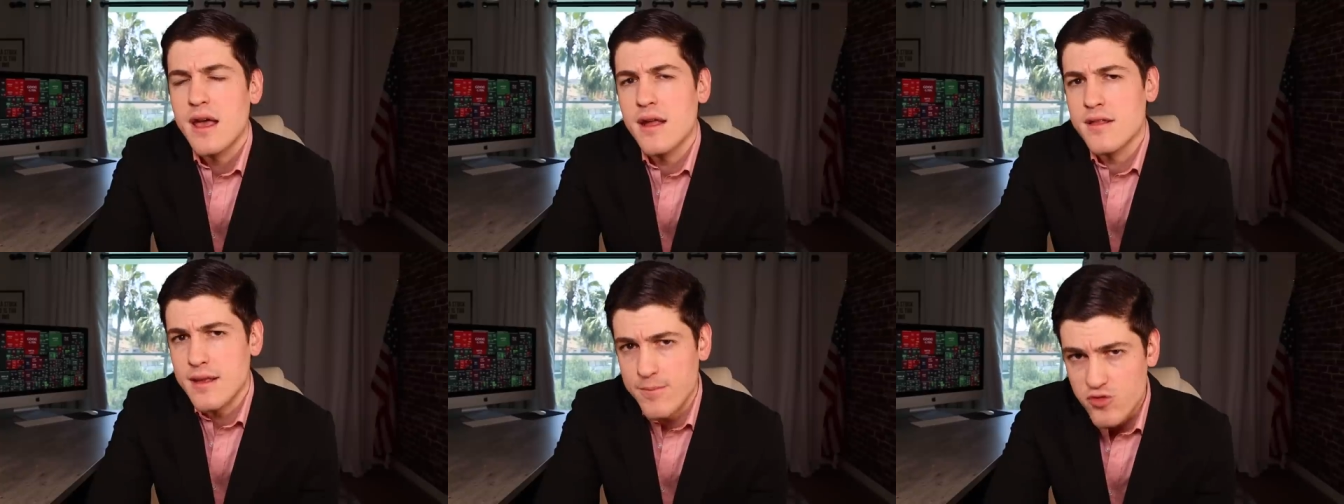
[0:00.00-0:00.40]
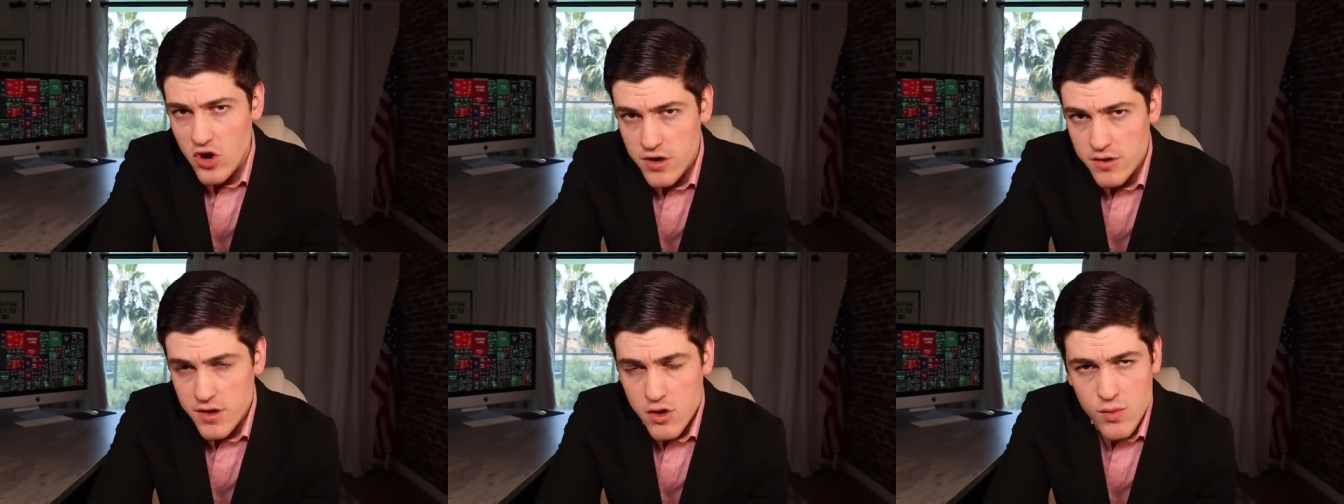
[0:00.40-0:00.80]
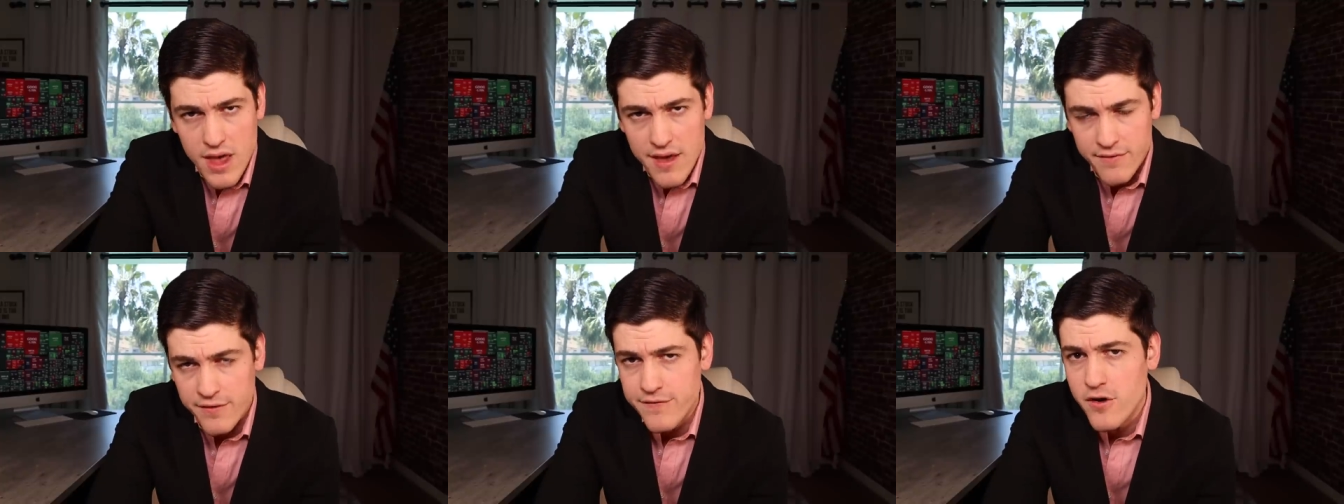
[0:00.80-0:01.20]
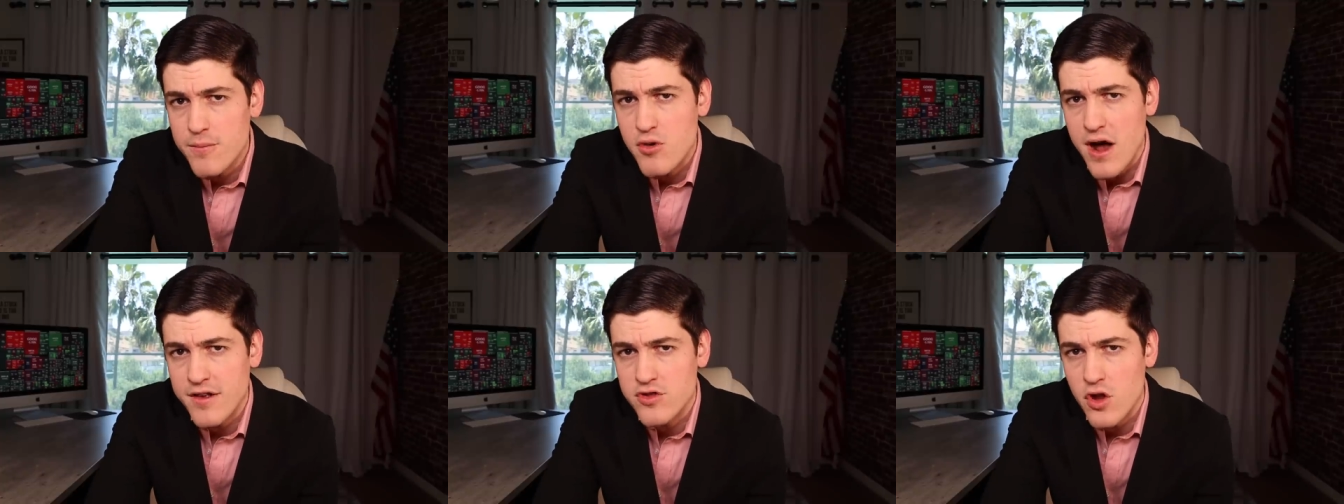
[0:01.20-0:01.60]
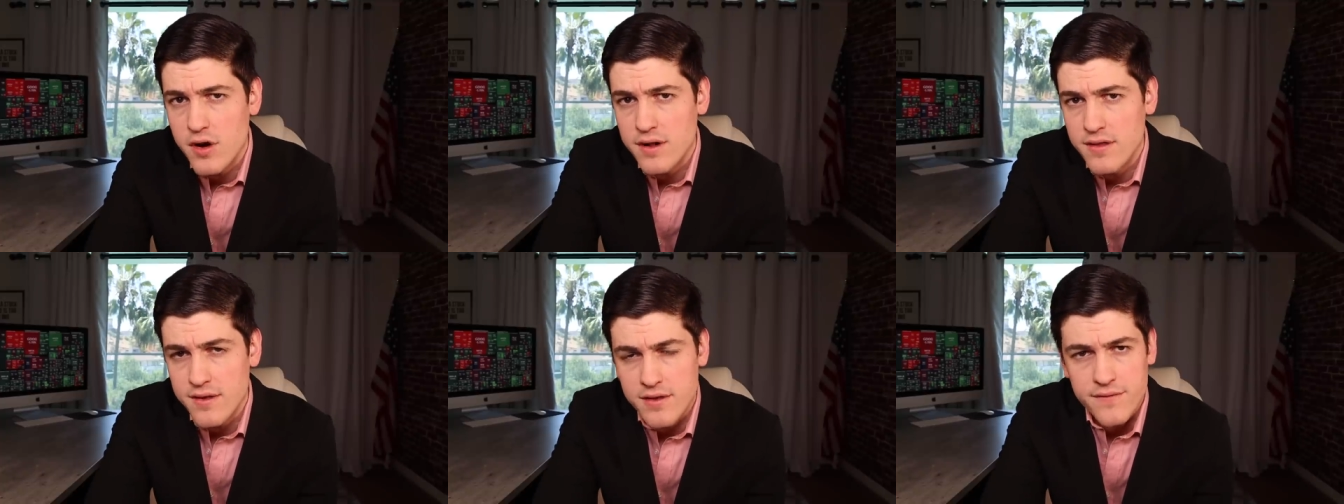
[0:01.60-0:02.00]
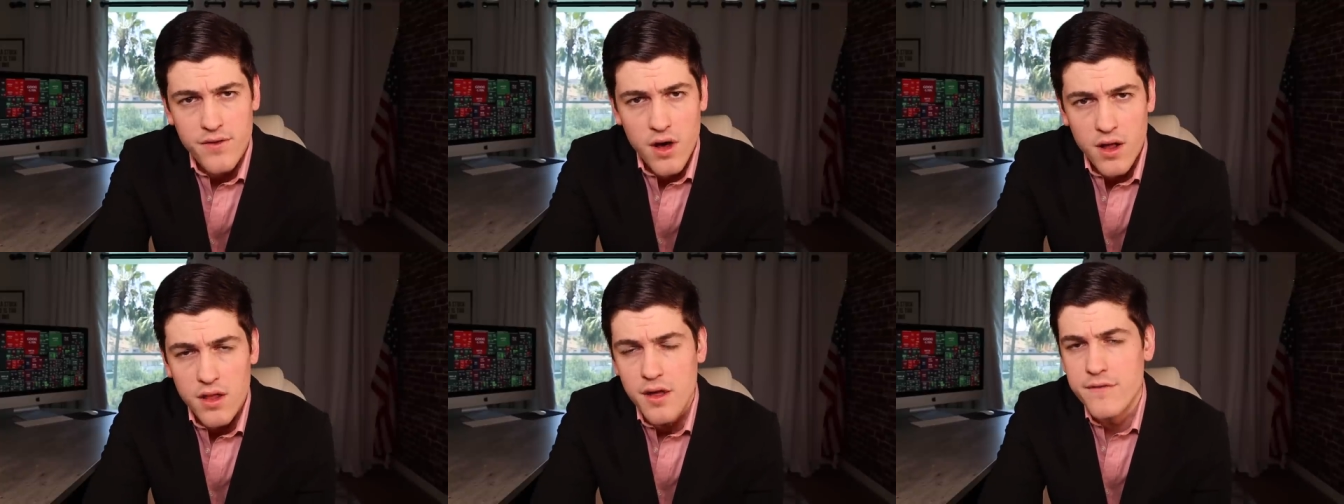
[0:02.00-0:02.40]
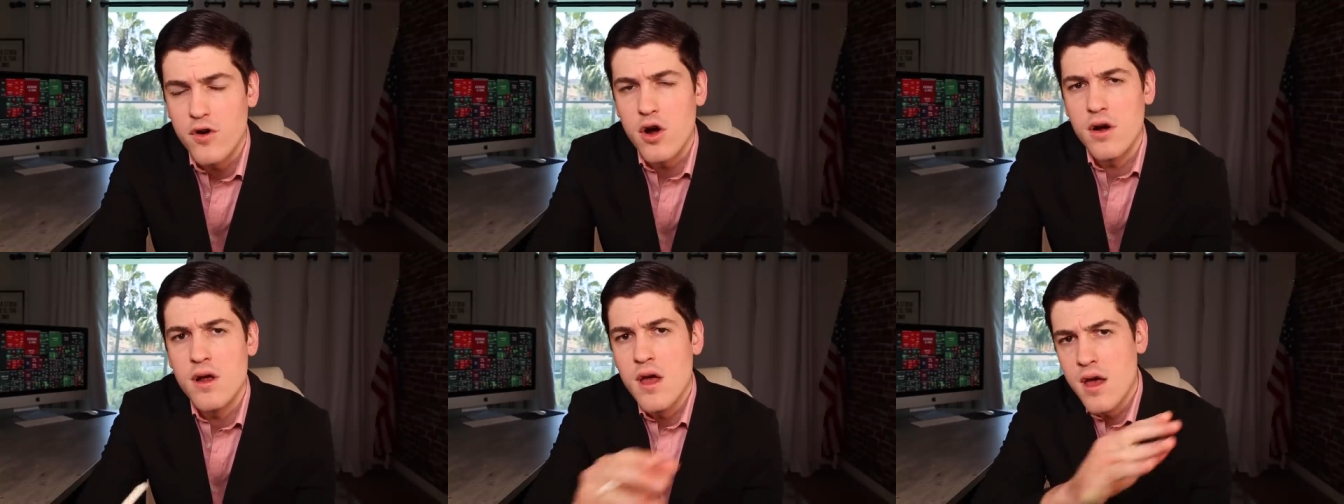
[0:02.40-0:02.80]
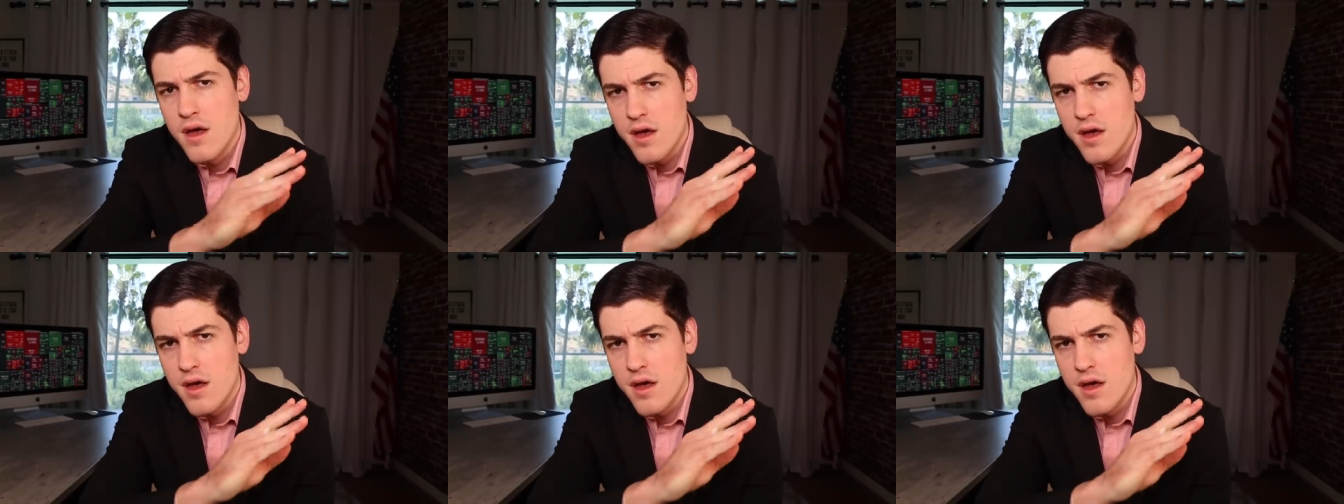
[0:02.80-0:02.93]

In ZipTraderU, we have a full price target list of all of our